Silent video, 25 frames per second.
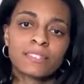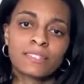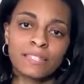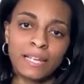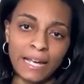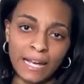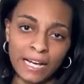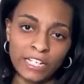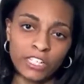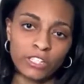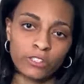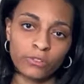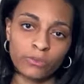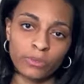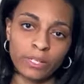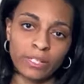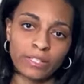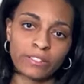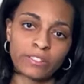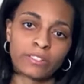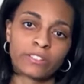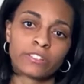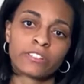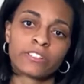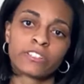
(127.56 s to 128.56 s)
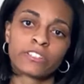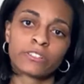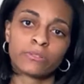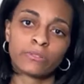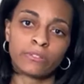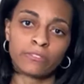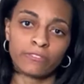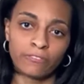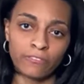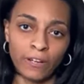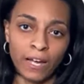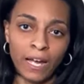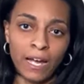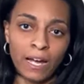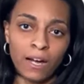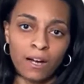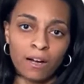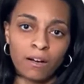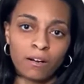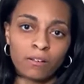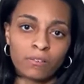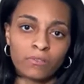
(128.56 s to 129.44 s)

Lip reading: actuator to a valve,